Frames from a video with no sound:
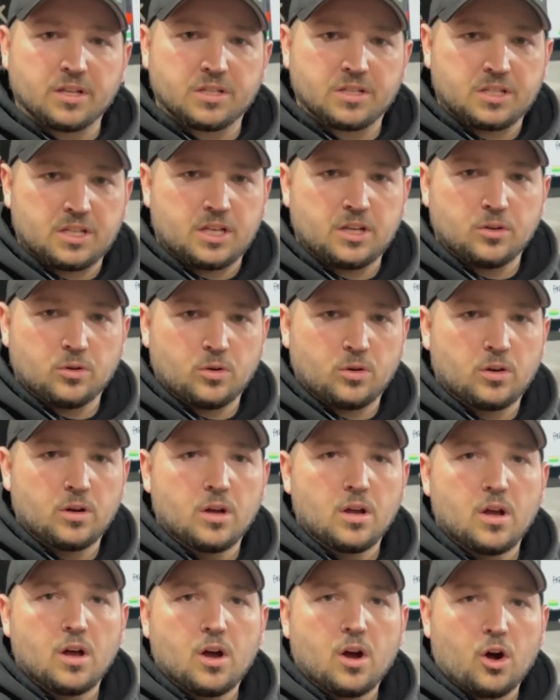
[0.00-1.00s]
seal
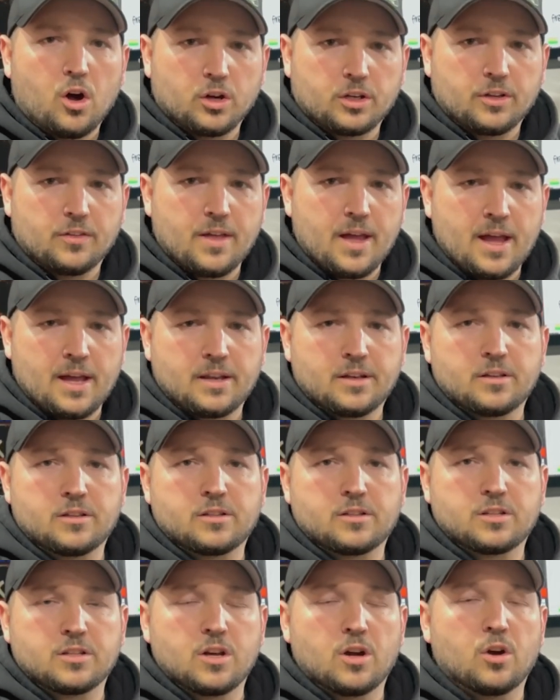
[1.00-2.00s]
onto that,
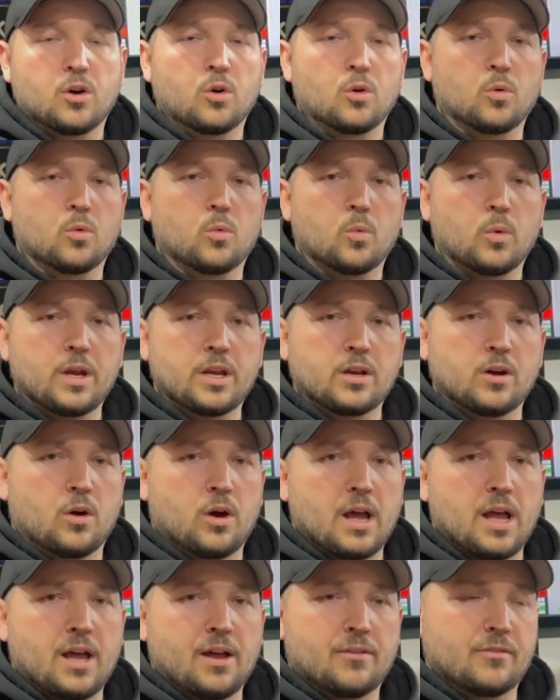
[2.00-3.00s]
so we don't
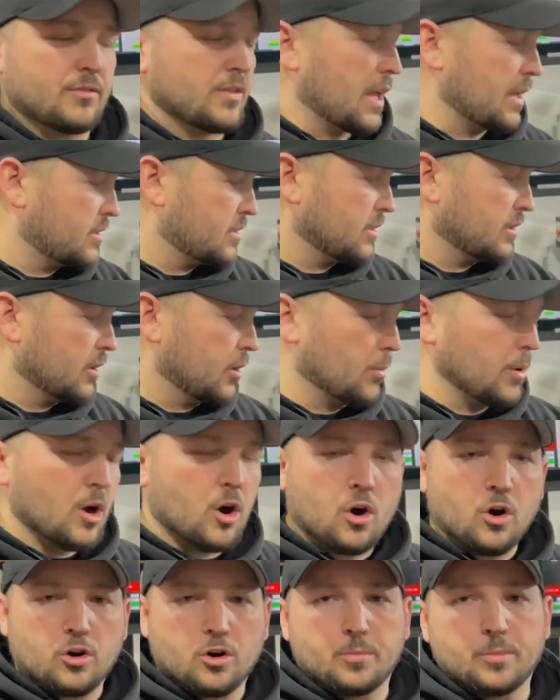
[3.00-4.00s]
have, that's a little bit
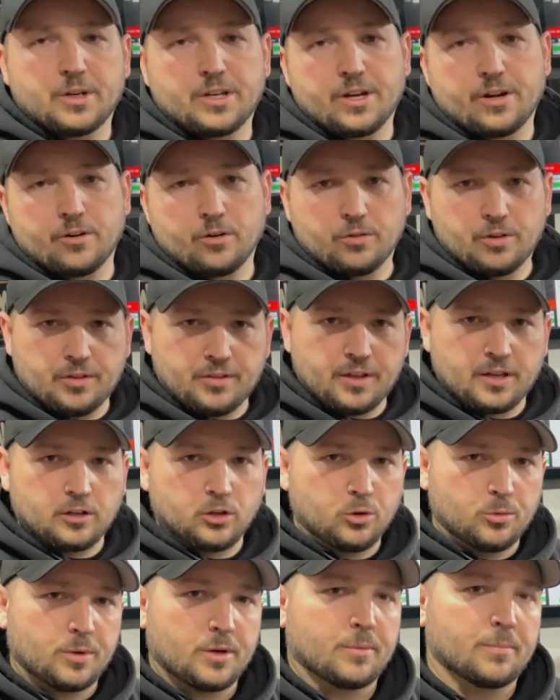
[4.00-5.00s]
harder material than the
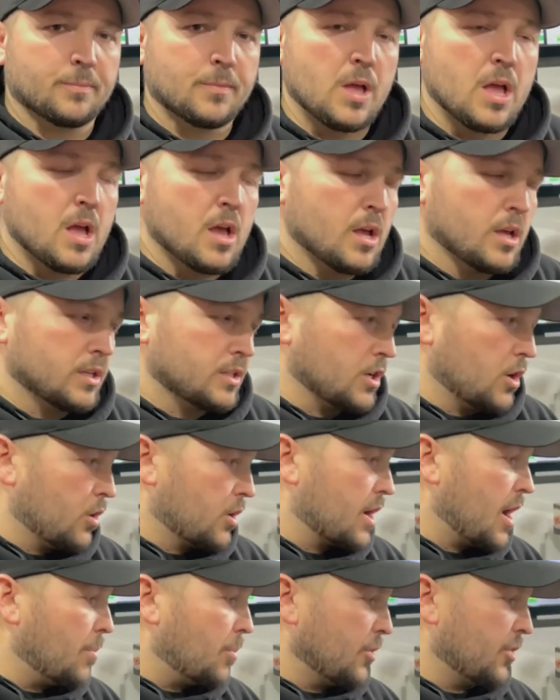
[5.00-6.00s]
aluminum. So a
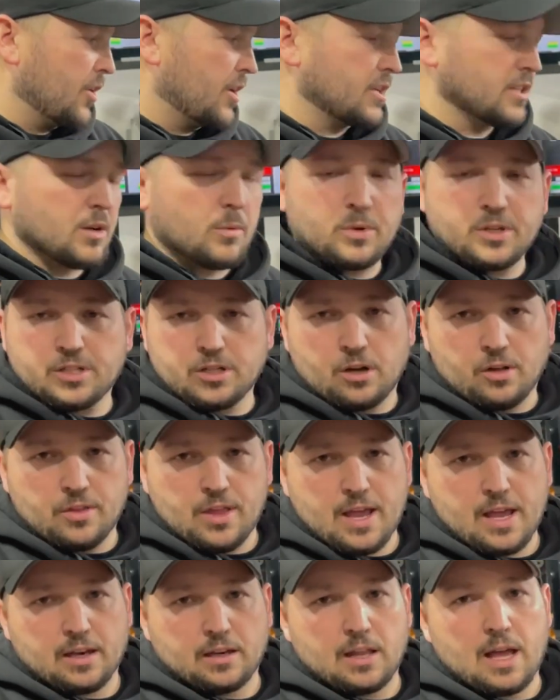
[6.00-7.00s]
couple things that we saw in the
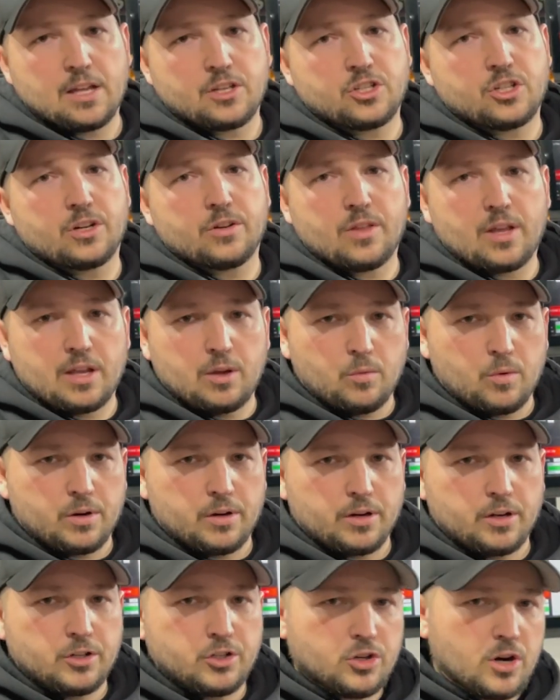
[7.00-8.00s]
head last year that he
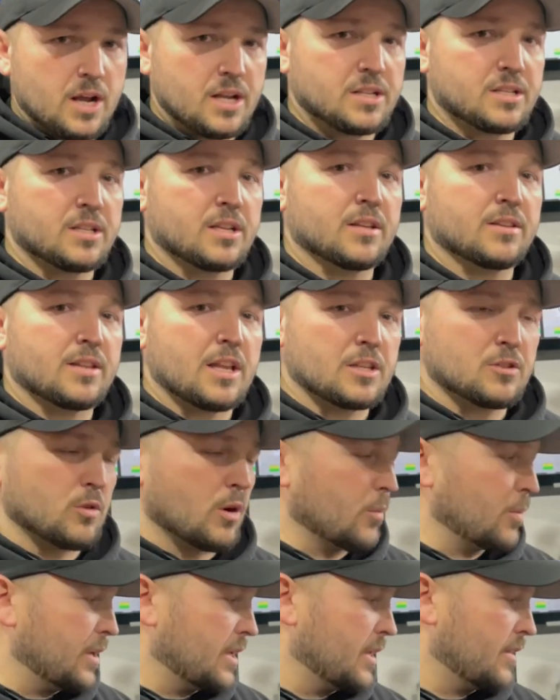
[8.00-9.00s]
wanted to address, that's
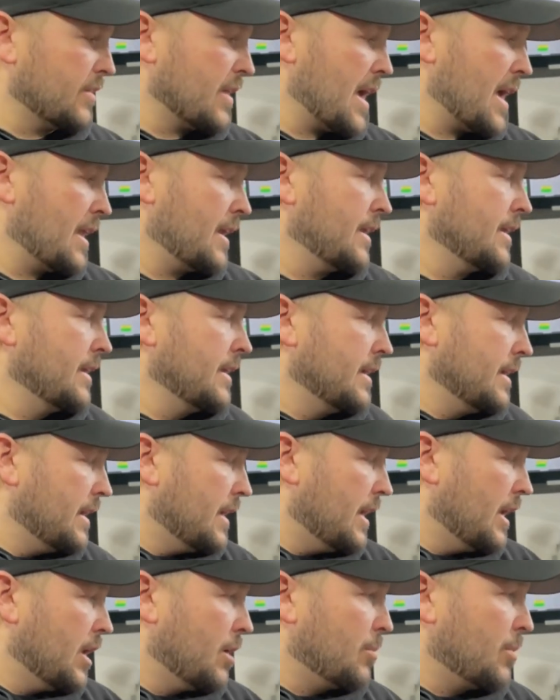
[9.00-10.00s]
why we did that.
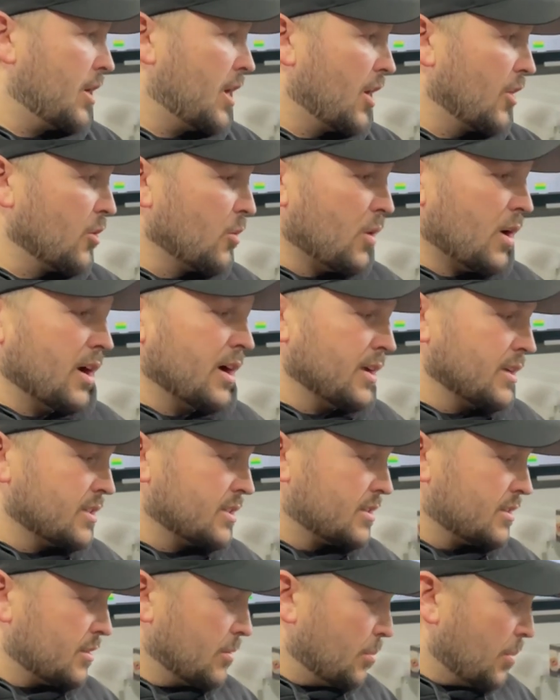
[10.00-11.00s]
But
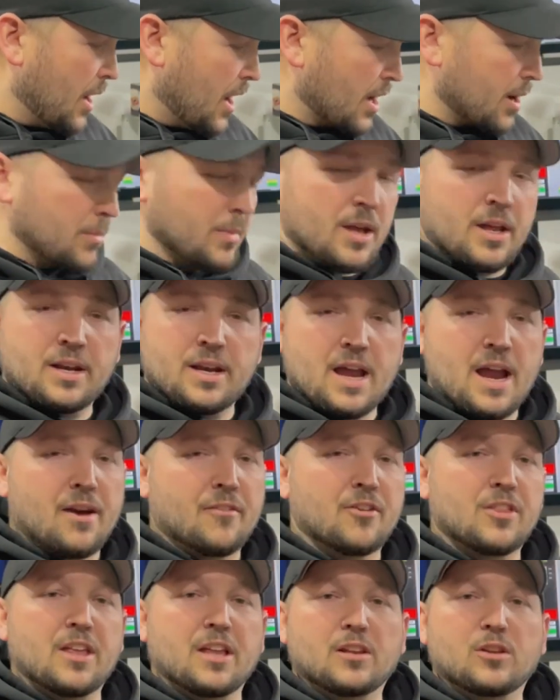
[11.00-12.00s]
otherwise, the bottom end,
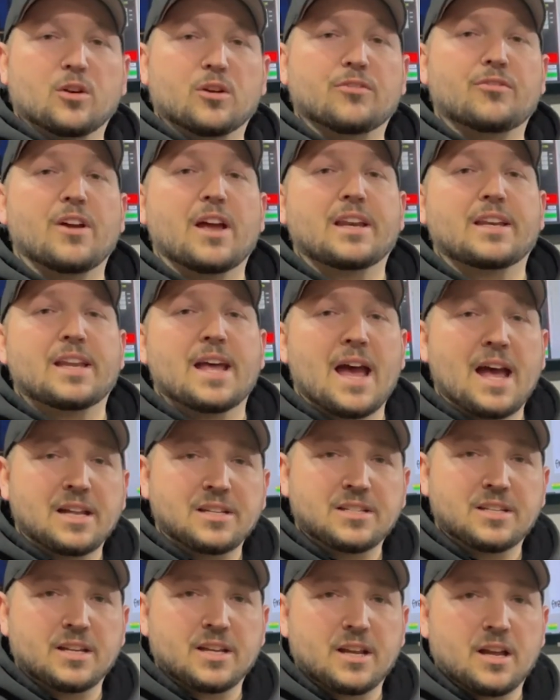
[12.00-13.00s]
everything looked
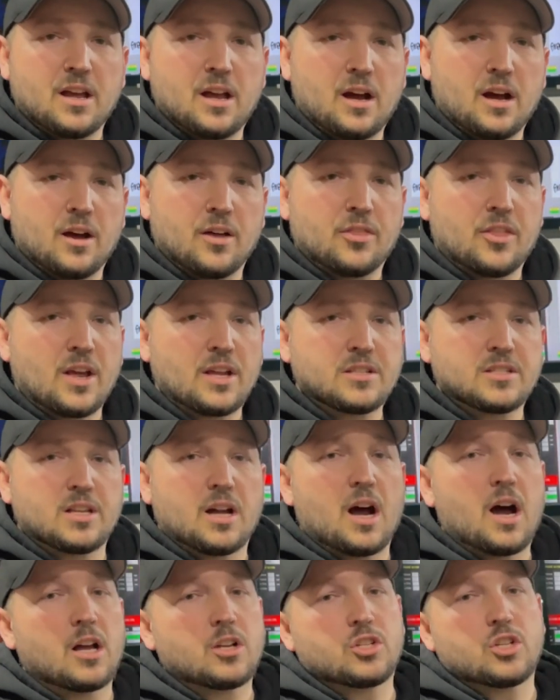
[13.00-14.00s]
fantastic. Thanks
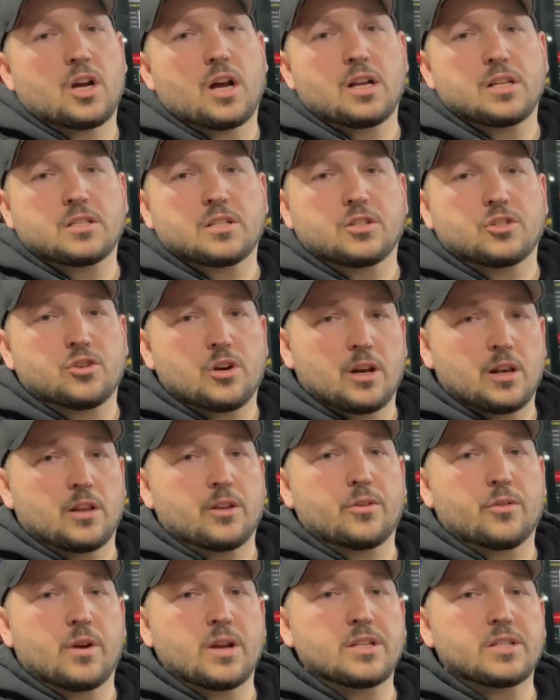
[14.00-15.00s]
to Hot Shots,
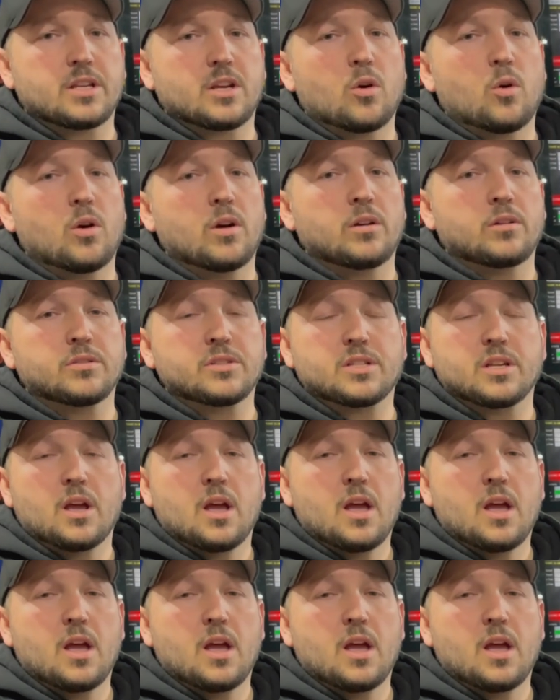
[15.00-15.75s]
adrenaline racing oils,